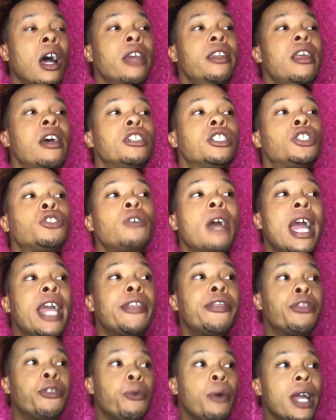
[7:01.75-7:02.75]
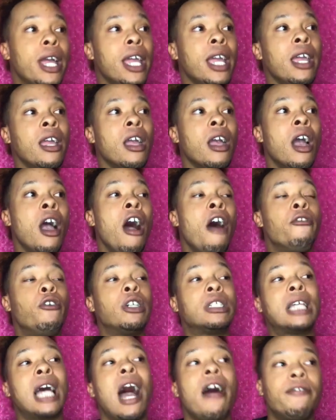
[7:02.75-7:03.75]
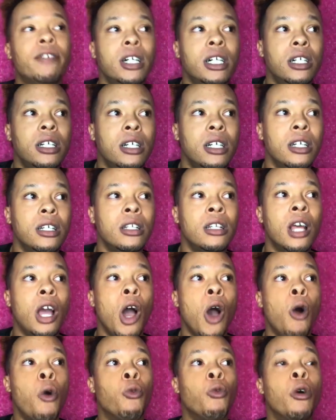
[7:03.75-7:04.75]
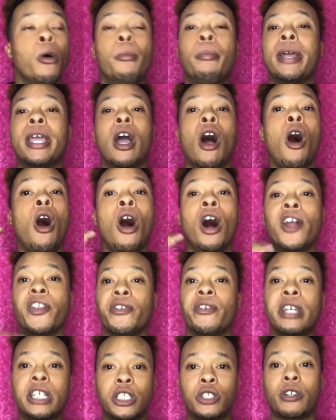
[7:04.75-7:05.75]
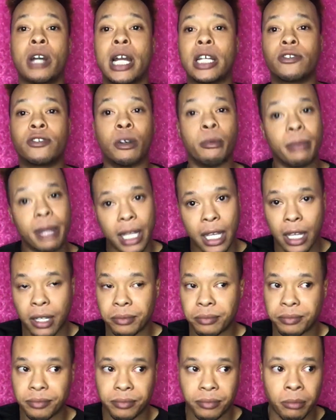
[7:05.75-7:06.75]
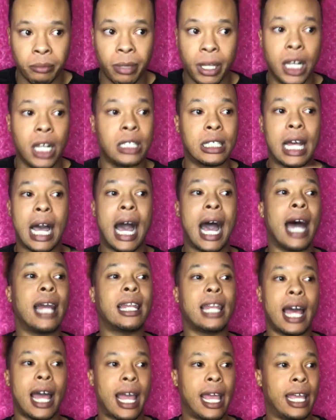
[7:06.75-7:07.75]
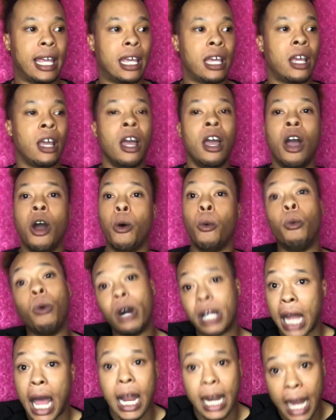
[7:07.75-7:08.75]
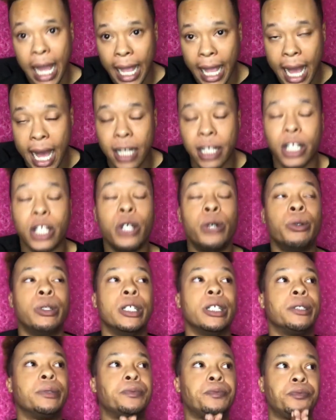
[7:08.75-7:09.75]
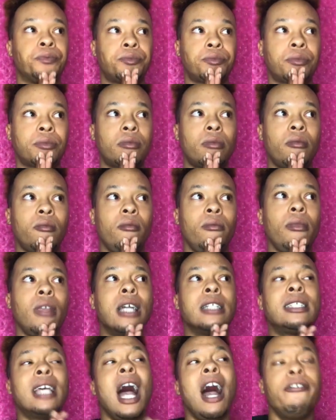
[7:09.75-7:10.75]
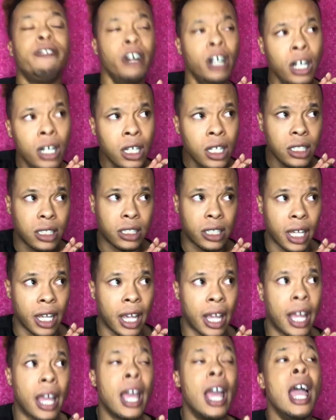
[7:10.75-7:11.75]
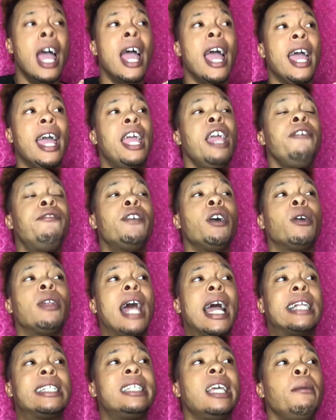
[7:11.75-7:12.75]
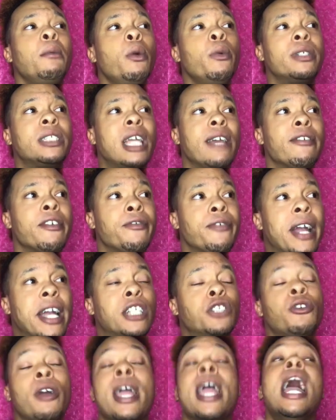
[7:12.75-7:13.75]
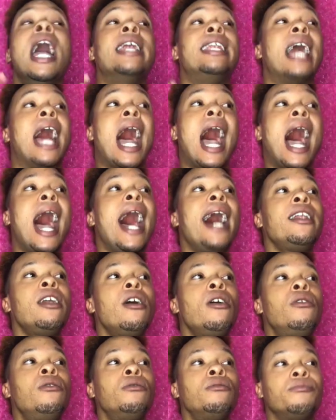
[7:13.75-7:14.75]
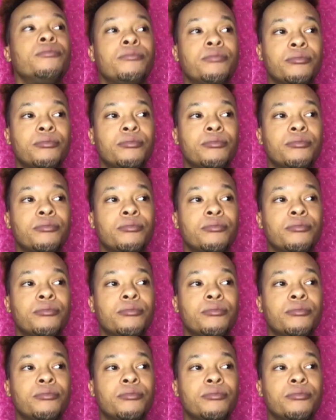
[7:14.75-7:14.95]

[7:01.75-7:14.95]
Now, strike three for Tyvon would be all three strikes for me because I like what I like. Hallelujah. Tyvon said he felt like Timmy was giving fake trade. Now, I don't.